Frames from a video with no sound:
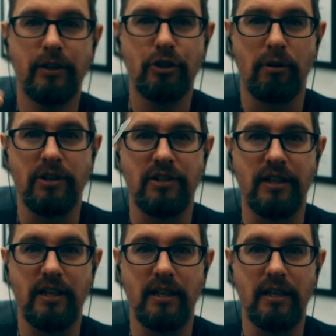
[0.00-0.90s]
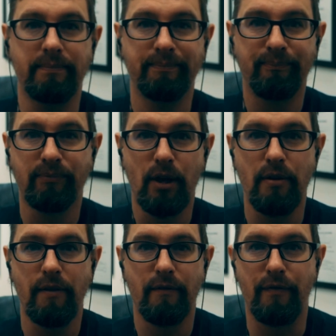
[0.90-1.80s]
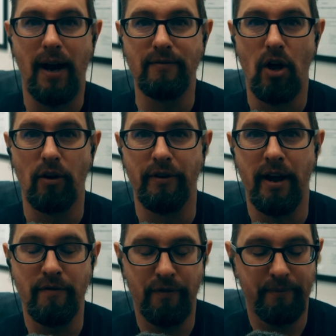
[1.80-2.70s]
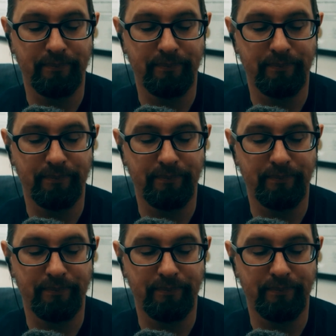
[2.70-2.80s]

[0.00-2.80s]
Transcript: trusty $5 knife.